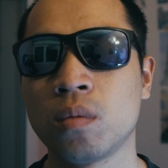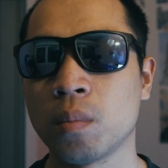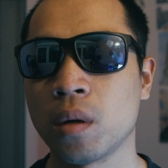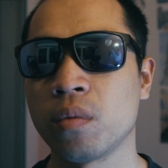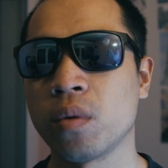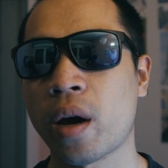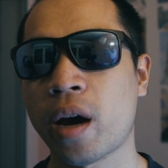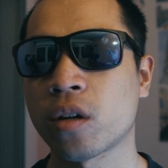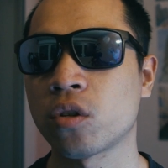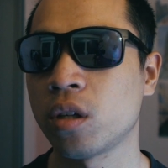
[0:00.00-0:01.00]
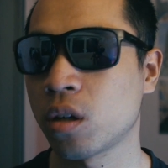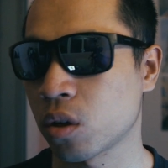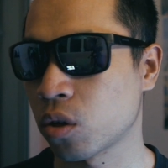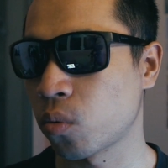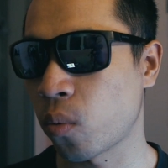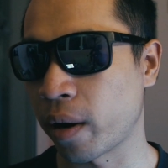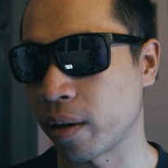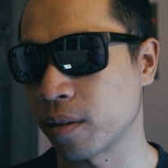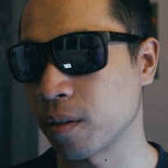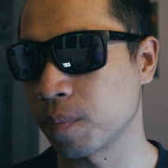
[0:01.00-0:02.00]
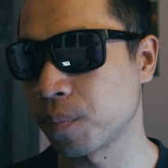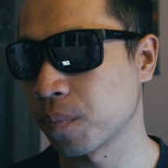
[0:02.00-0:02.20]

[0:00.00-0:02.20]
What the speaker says: But if you're actually gonna grade them,